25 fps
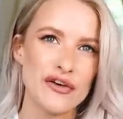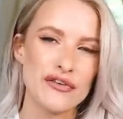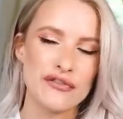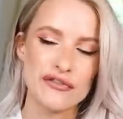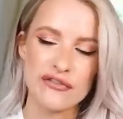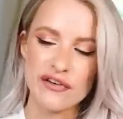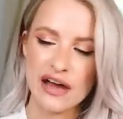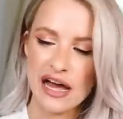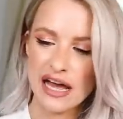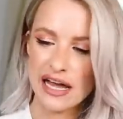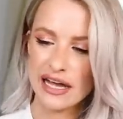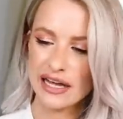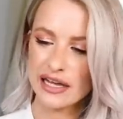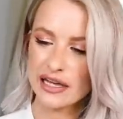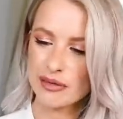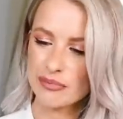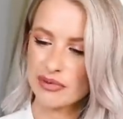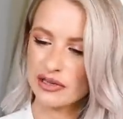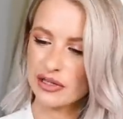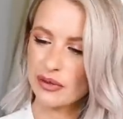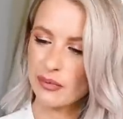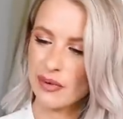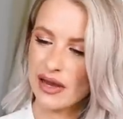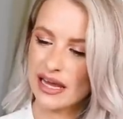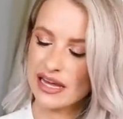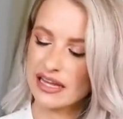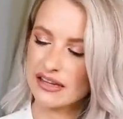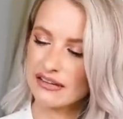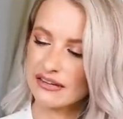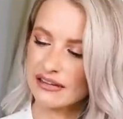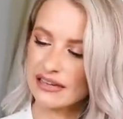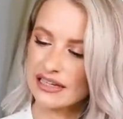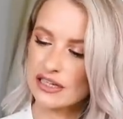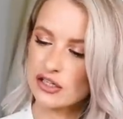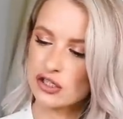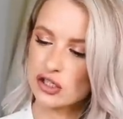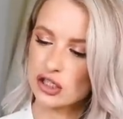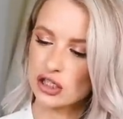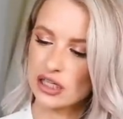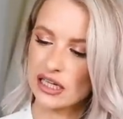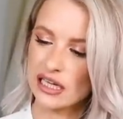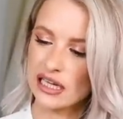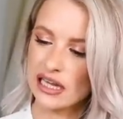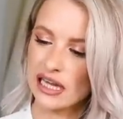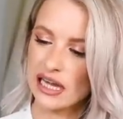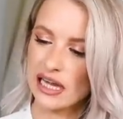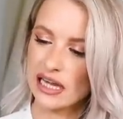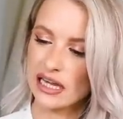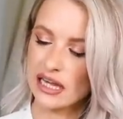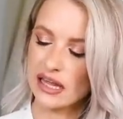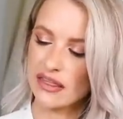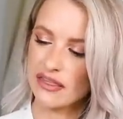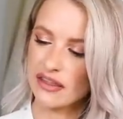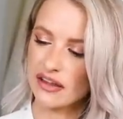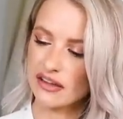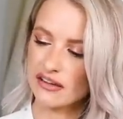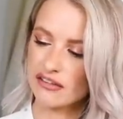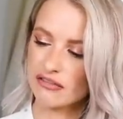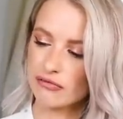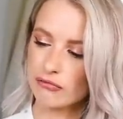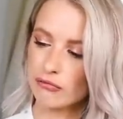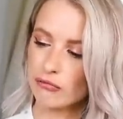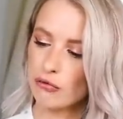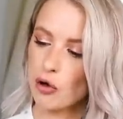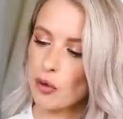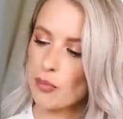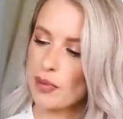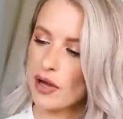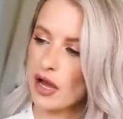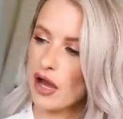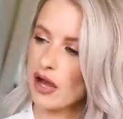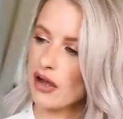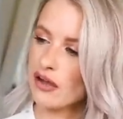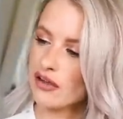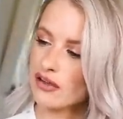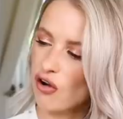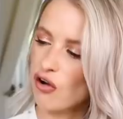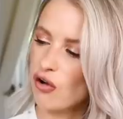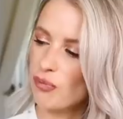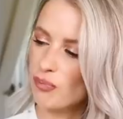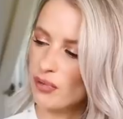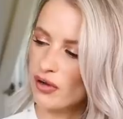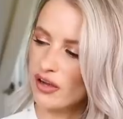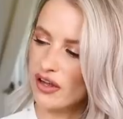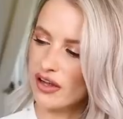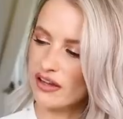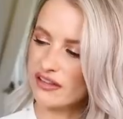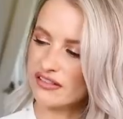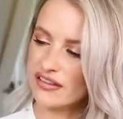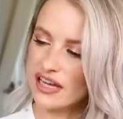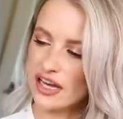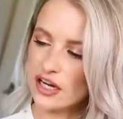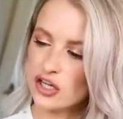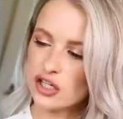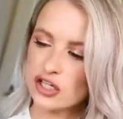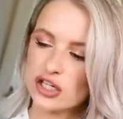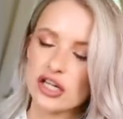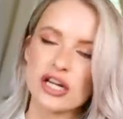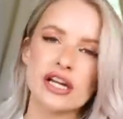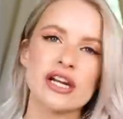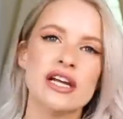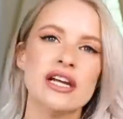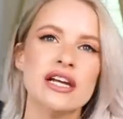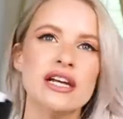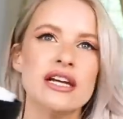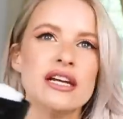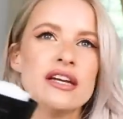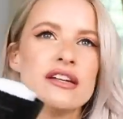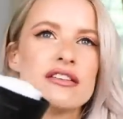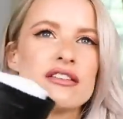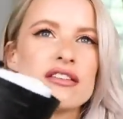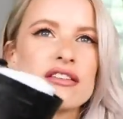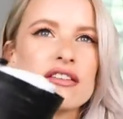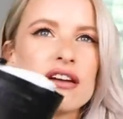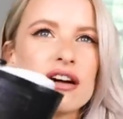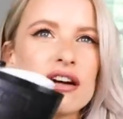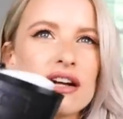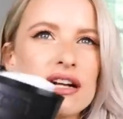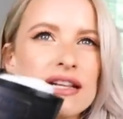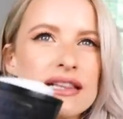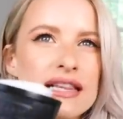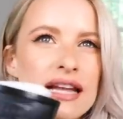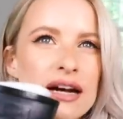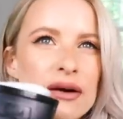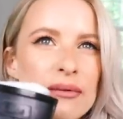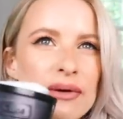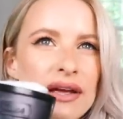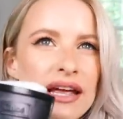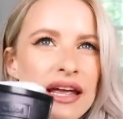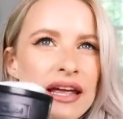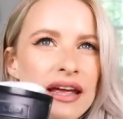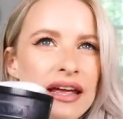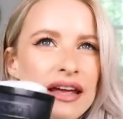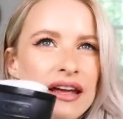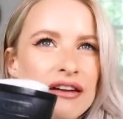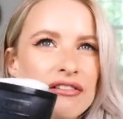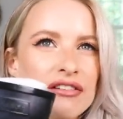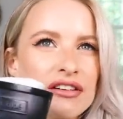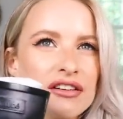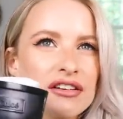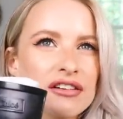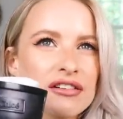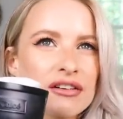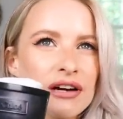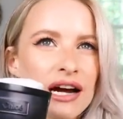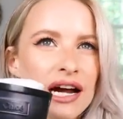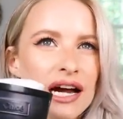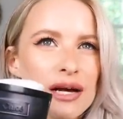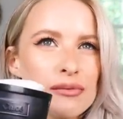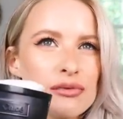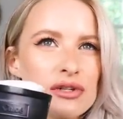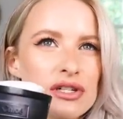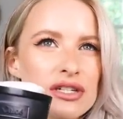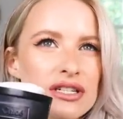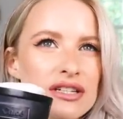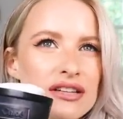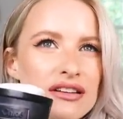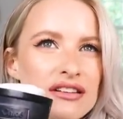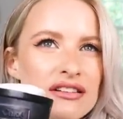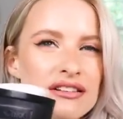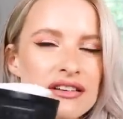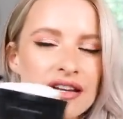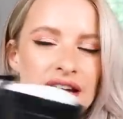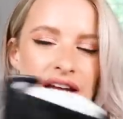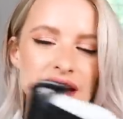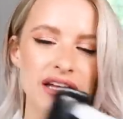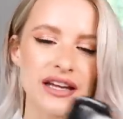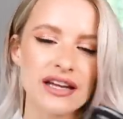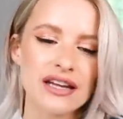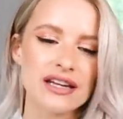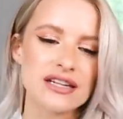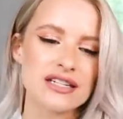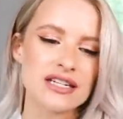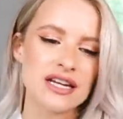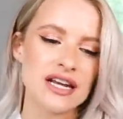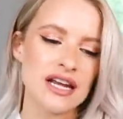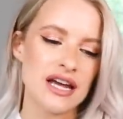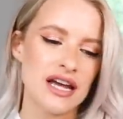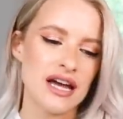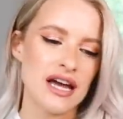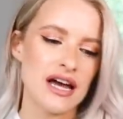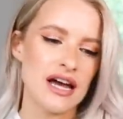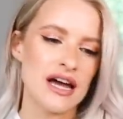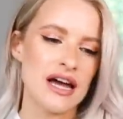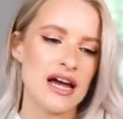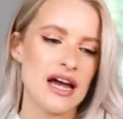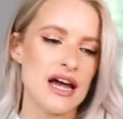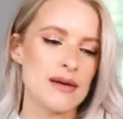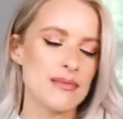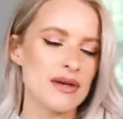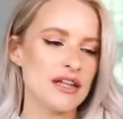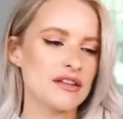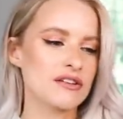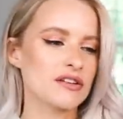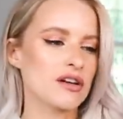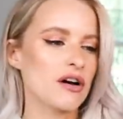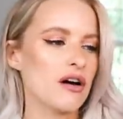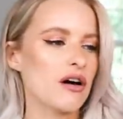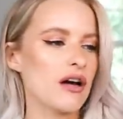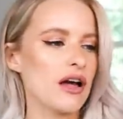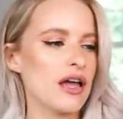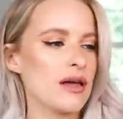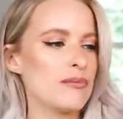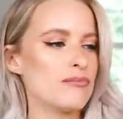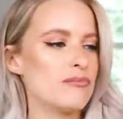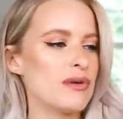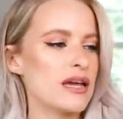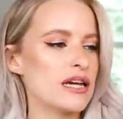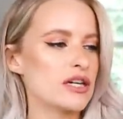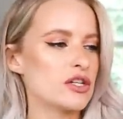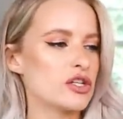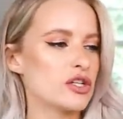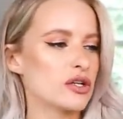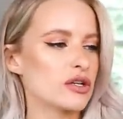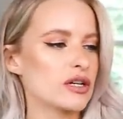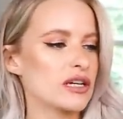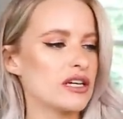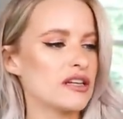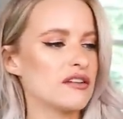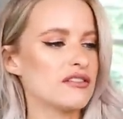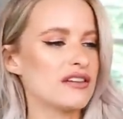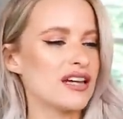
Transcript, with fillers: vibe and the way it's literally like this rubber upper section. So it's got Chloe here inscribed into the side. Um, it's got a big chunky